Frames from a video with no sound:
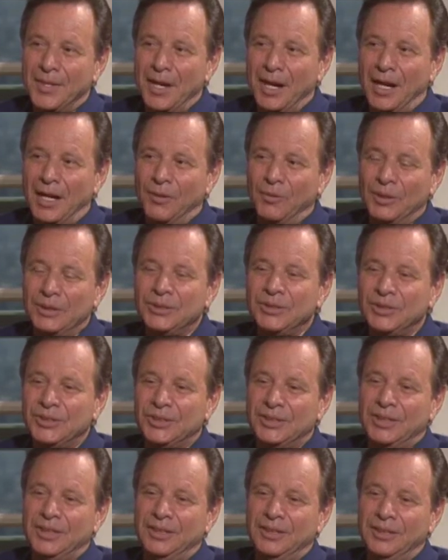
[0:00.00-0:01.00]
I went to
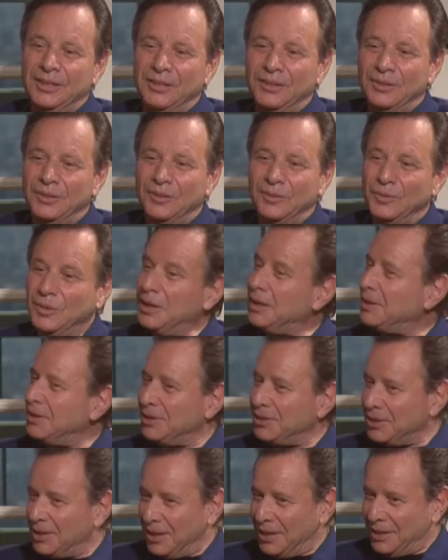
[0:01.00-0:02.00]
see
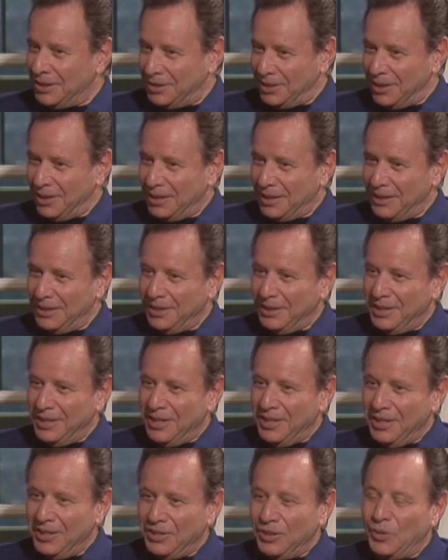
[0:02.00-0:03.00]
Witness last night.
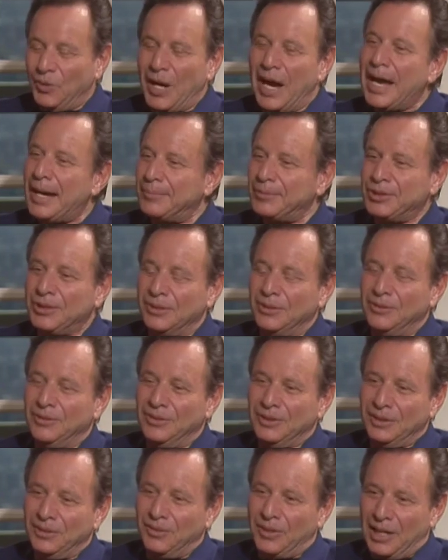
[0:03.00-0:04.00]
You're
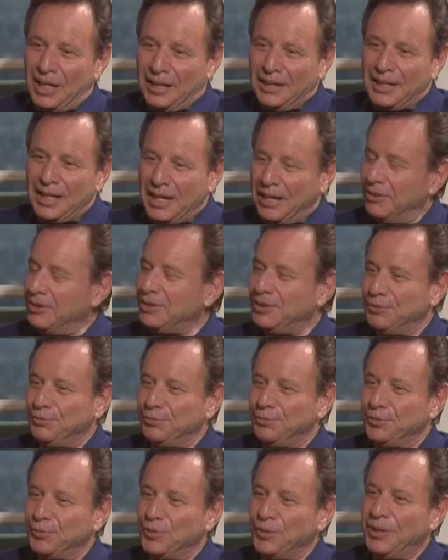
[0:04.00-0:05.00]
absolutely right. Harrison
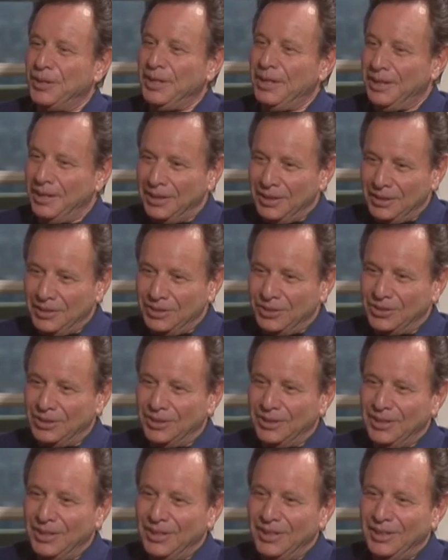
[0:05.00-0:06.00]
Ford is
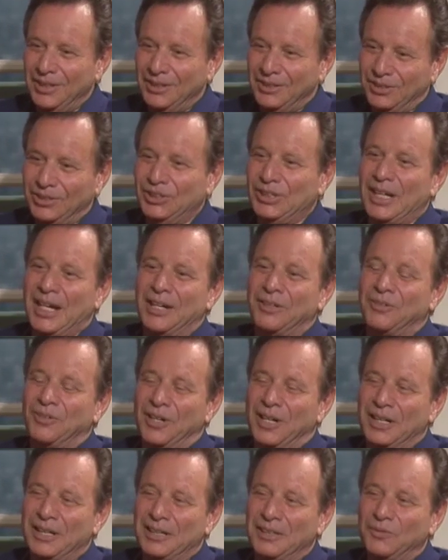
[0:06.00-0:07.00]
Jack
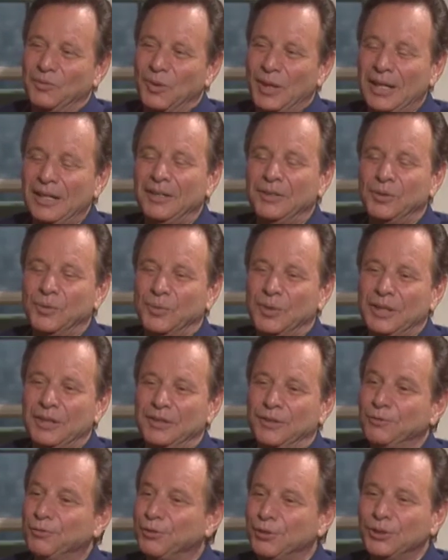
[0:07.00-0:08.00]
Ryan. Wait till you read
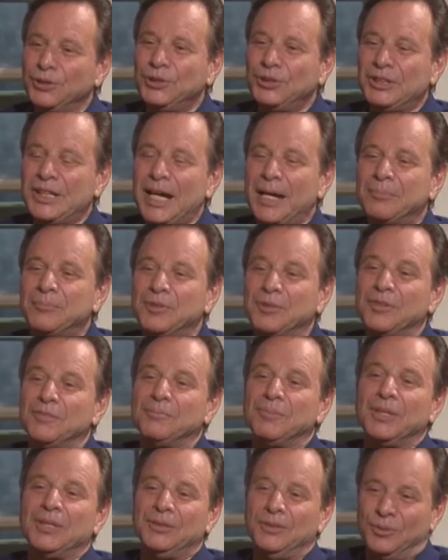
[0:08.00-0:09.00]
the first chapter of
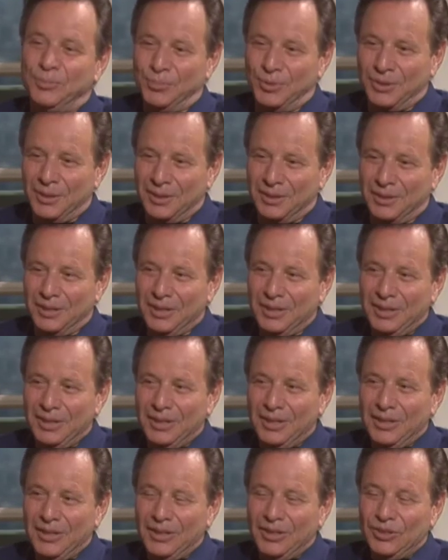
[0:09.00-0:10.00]
my new book.
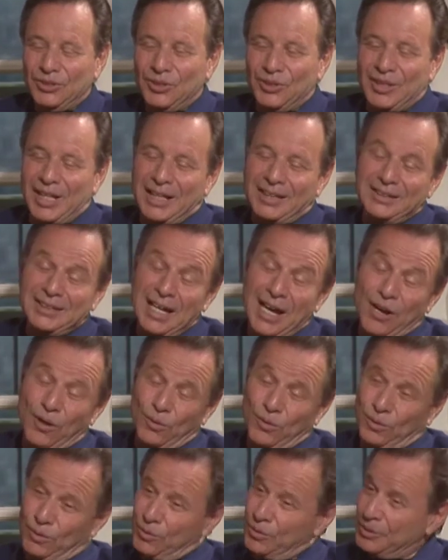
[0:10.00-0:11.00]
So that's how
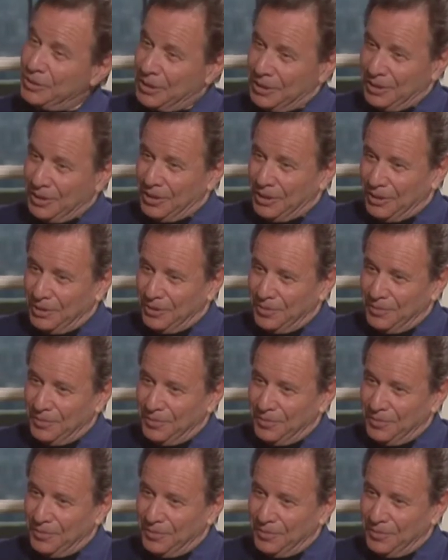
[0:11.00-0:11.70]
long ago